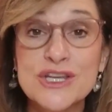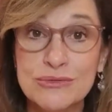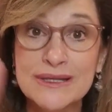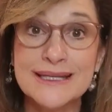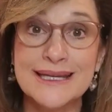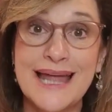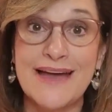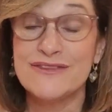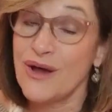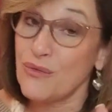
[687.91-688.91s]
you really need to
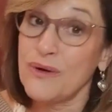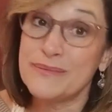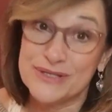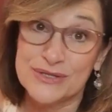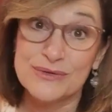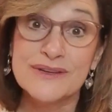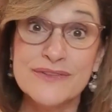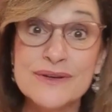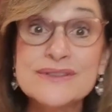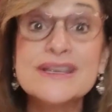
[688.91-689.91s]
have not 1 but 2
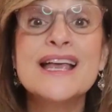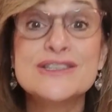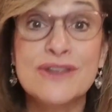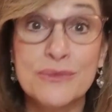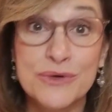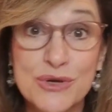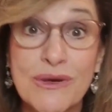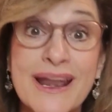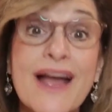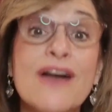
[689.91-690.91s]
refills so that when you
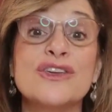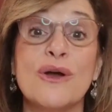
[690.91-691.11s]
run out,